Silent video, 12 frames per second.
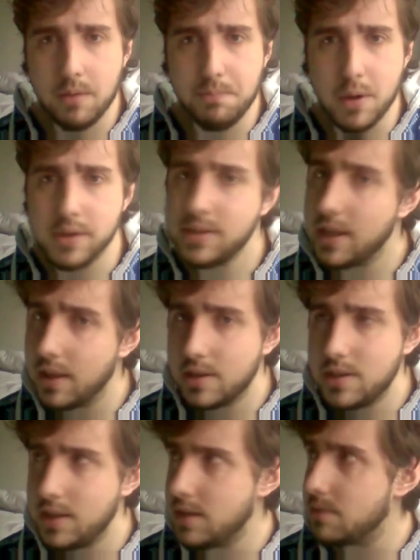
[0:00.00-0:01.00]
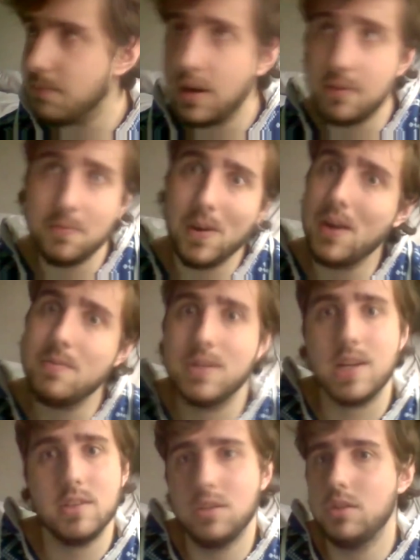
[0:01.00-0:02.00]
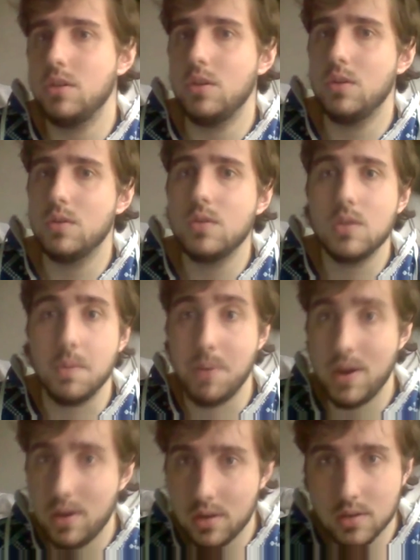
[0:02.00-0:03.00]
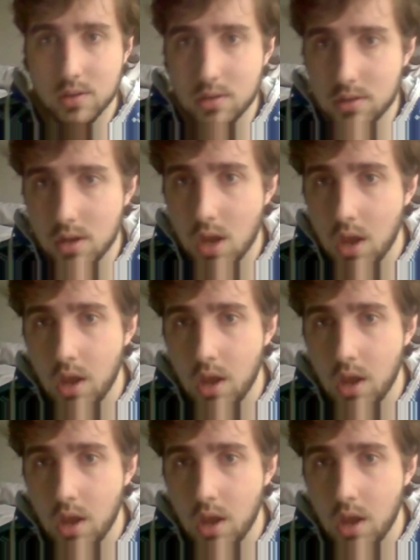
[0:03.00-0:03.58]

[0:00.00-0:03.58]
personalities, mind frames, attitudes, opinions,